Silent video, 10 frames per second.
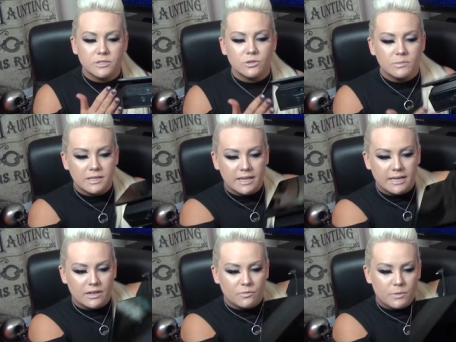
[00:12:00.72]
assuming
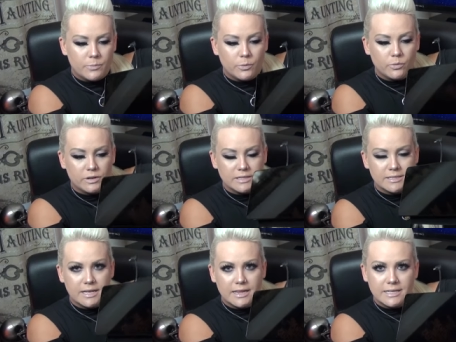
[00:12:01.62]
like if people were to
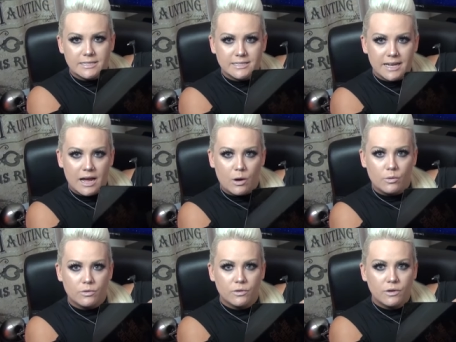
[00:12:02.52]
set this
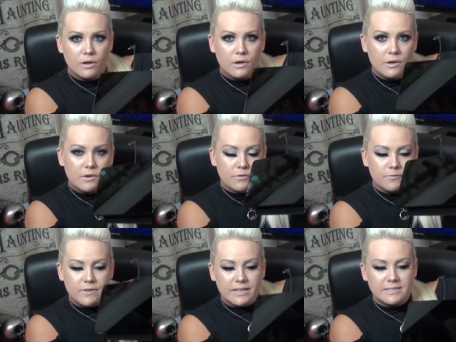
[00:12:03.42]
down,
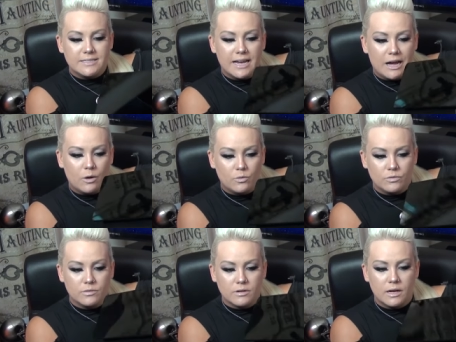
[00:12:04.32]
face
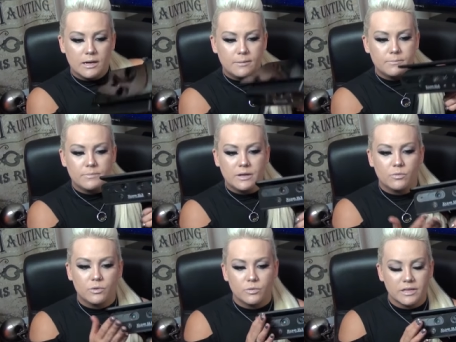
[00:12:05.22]
down, um, it
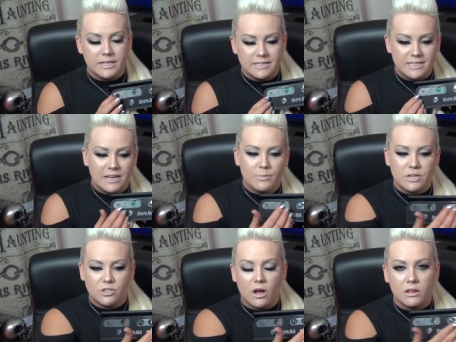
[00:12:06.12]
would really
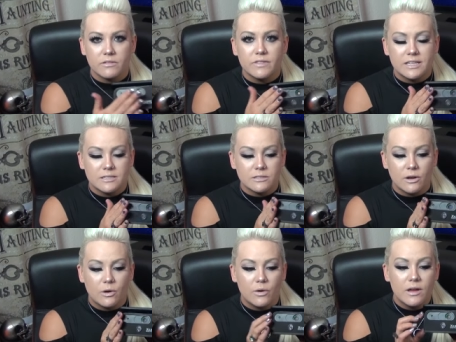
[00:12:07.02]
damage all of this.
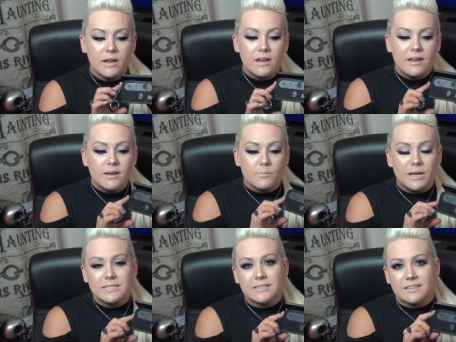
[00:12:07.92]
So
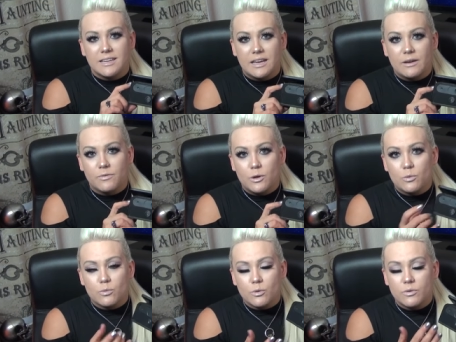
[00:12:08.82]
basically if
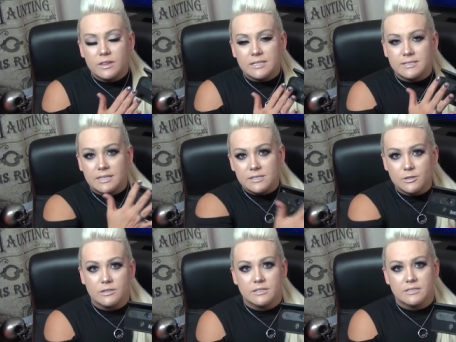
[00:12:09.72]
you ruin the
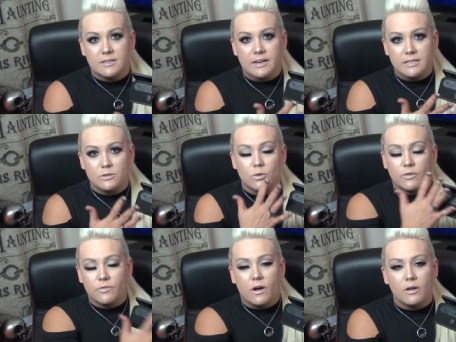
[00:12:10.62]
sensors and it's your
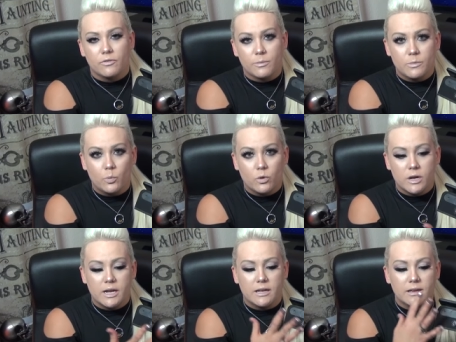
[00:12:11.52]
fault from the
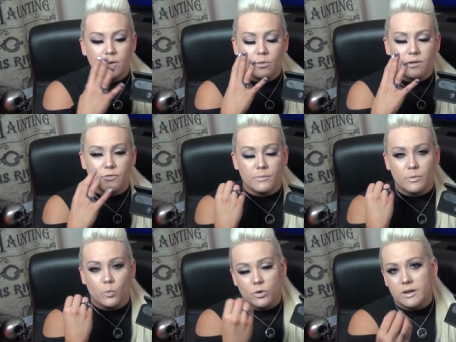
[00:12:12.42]
warning from the
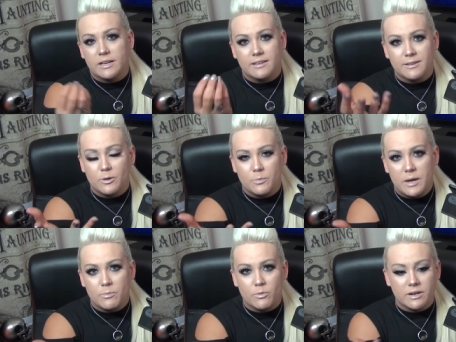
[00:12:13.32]
warning you know
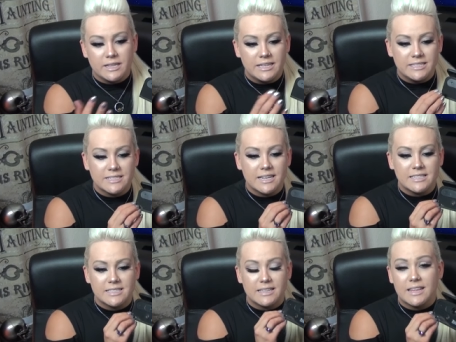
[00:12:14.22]
paperwork that he
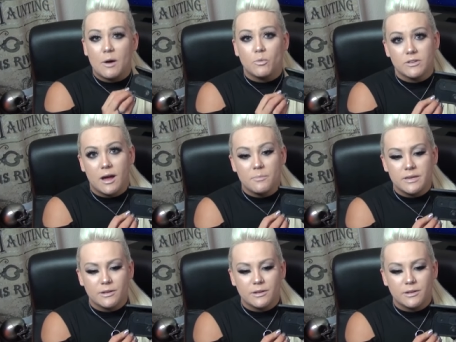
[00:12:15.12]
sends like that will not be